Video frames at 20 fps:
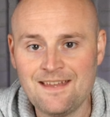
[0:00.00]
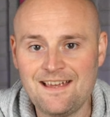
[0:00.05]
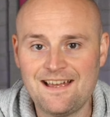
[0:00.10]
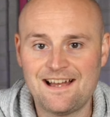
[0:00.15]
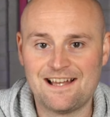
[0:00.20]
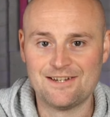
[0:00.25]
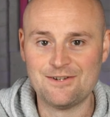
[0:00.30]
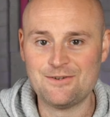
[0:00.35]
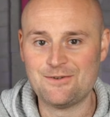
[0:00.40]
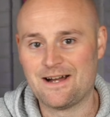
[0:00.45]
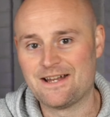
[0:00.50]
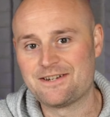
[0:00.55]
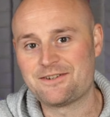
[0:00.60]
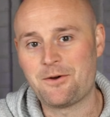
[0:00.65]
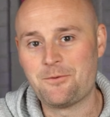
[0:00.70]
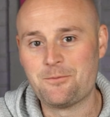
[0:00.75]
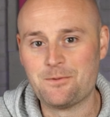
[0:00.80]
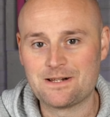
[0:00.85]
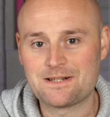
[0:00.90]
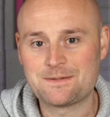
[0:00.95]
Hello and
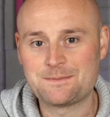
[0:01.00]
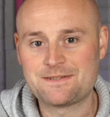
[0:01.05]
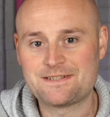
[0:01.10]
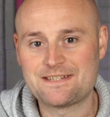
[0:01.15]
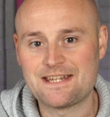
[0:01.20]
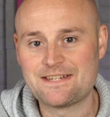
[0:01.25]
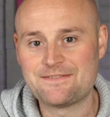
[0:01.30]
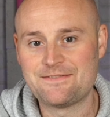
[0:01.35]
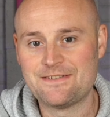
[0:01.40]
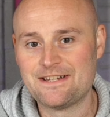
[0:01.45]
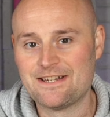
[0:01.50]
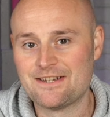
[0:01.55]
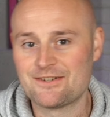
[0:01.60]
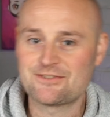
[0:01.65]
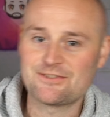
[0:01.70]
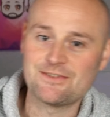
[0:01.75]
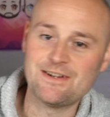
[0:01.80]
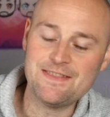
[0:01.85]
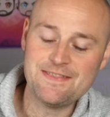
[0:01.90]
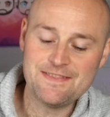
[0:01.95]
welcome to today's video.
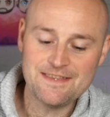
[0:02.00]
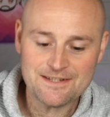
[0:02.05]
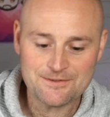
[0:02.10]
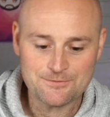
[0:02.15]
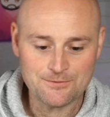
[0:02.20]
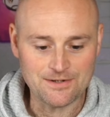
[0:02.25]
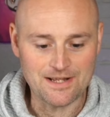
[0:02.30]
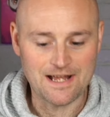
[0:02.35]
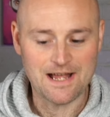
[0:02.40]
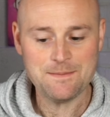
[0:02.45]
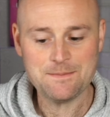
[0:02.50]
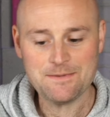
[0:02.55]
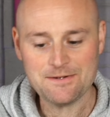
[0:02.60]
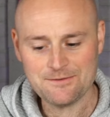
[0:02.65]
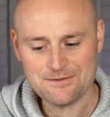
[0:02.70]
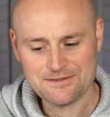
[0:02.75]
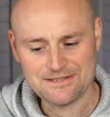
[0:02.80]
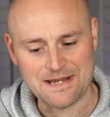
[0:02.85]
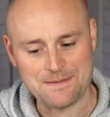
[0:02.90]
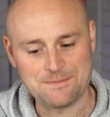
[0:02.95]
So in this one, I'm going to
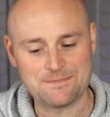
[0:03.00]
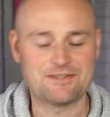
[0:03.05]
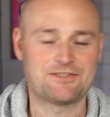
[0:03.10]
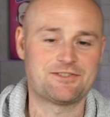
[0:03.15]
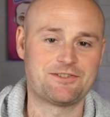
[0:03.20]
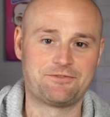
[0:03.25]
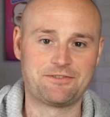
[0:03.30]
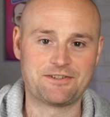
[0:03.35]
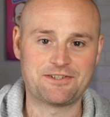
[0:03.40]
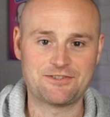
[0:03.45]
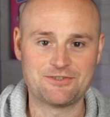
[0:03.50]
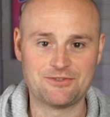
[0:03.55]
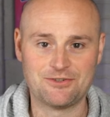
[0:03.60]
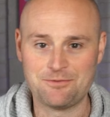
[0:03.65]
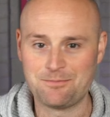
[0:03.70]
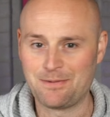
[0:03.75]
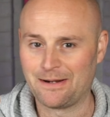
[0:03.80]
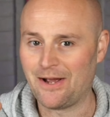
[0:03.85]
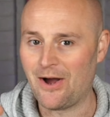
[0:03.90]
attempt to restore my